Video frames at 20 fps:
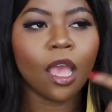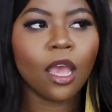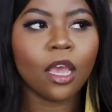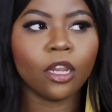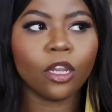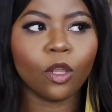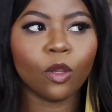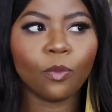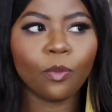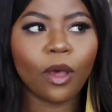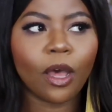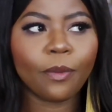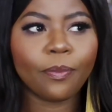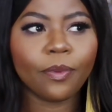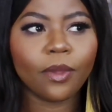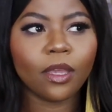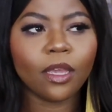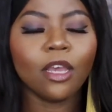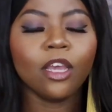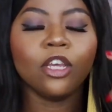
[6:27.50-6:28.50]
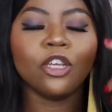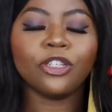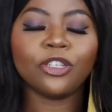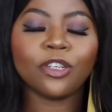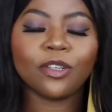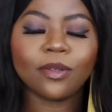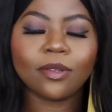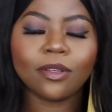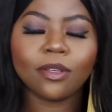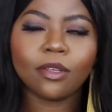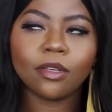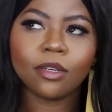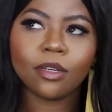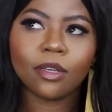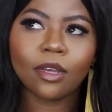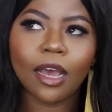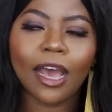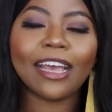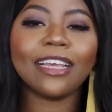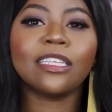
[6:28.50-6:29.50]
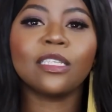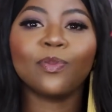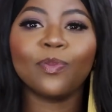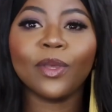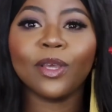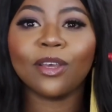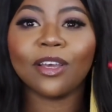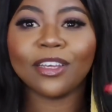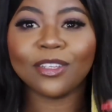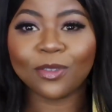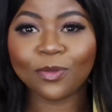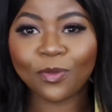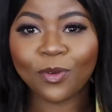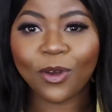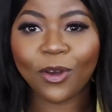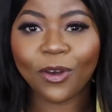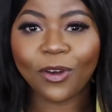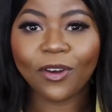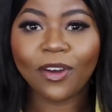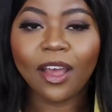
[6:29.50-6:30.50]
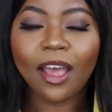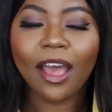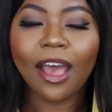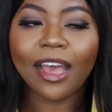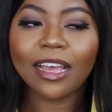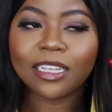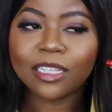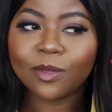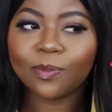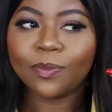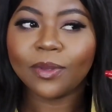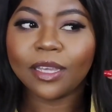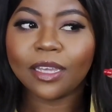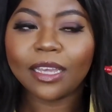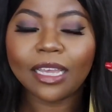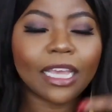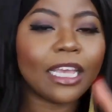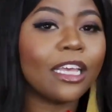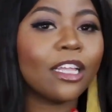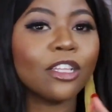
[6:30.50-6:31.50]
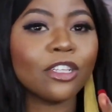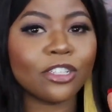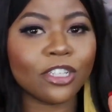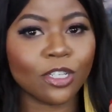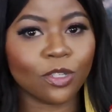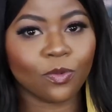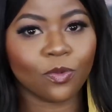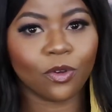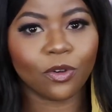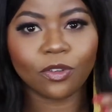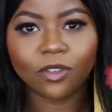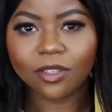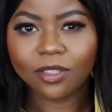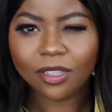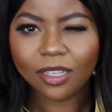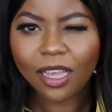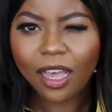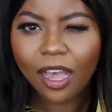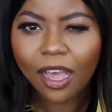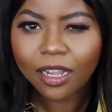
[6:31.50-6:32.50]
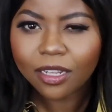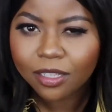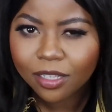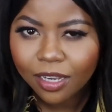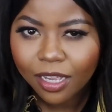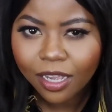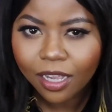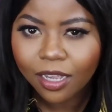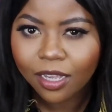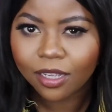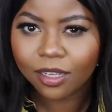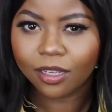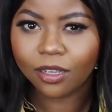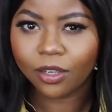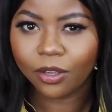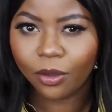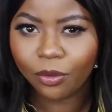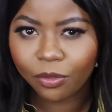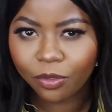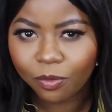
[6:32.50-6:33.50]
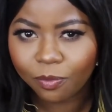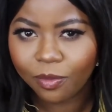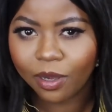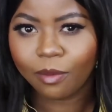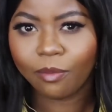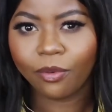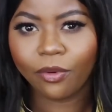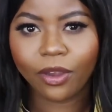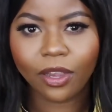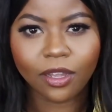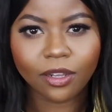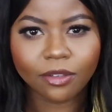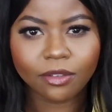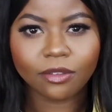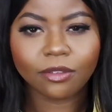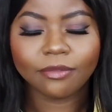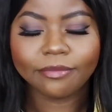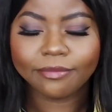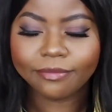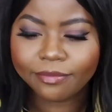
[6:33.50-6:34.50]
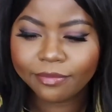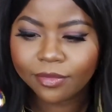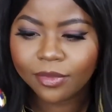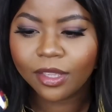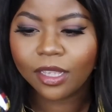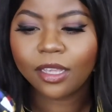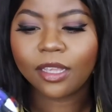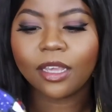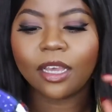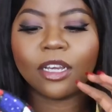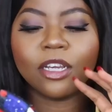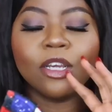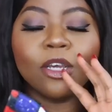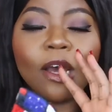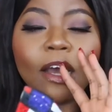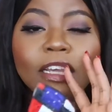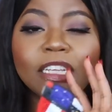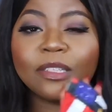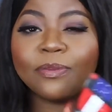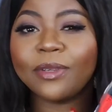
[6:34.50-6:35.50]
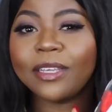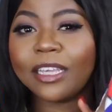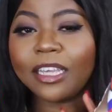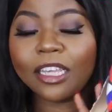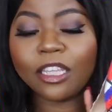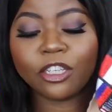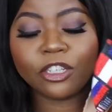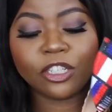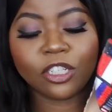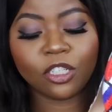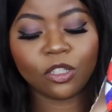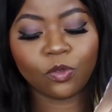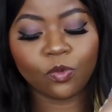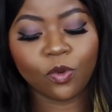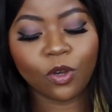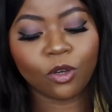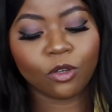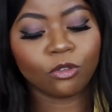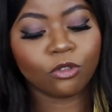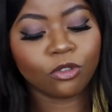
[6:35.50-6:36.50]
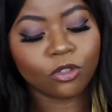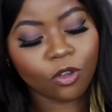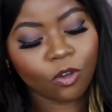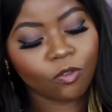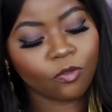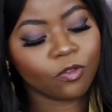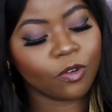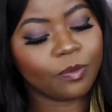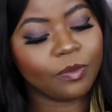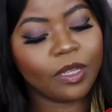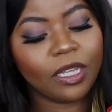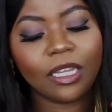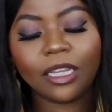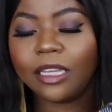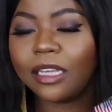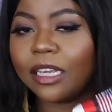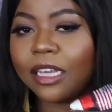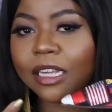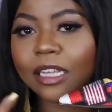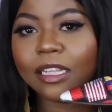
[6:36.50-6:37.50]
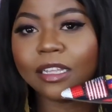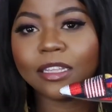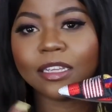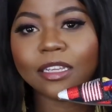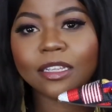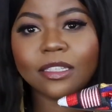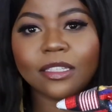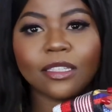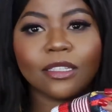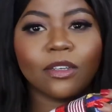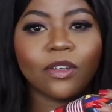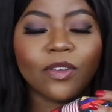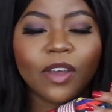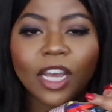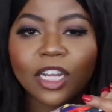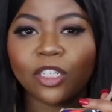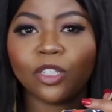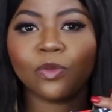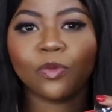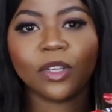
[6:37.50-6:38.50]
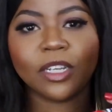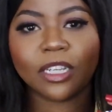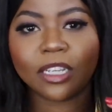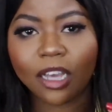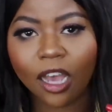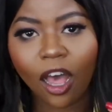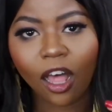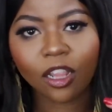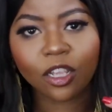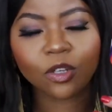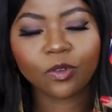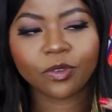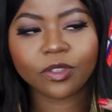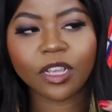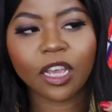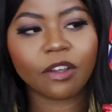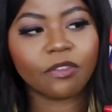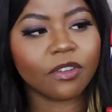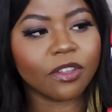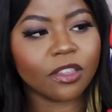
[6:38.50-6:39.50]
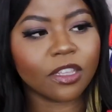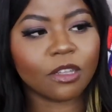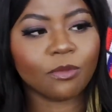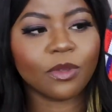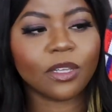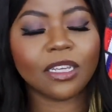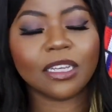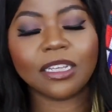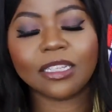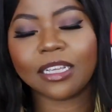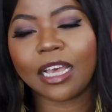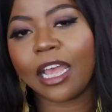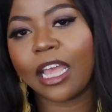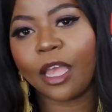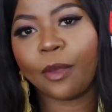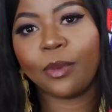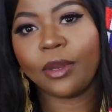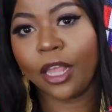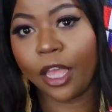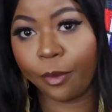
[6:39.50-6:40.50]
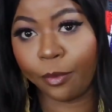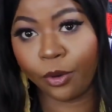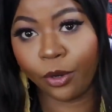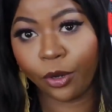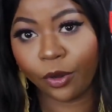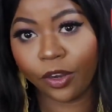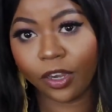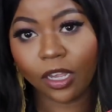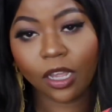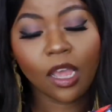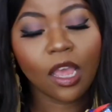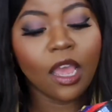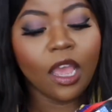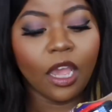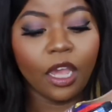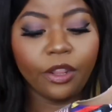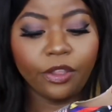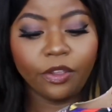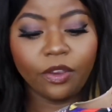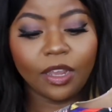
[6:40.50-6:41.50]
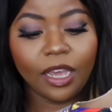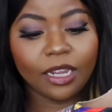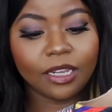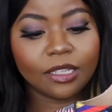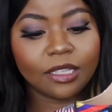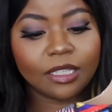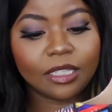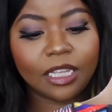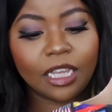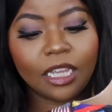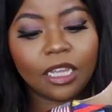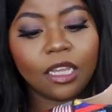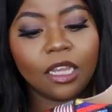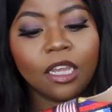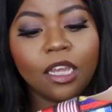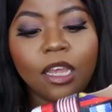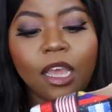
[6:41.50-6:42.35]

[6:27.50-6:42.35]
Dans le bapé. I speak as well. I speak English as well. You see how I had to like go through my brain? Yeah, I speak English as well. So for me, getting this, graduating college was everything because I am an immigrant in the United States.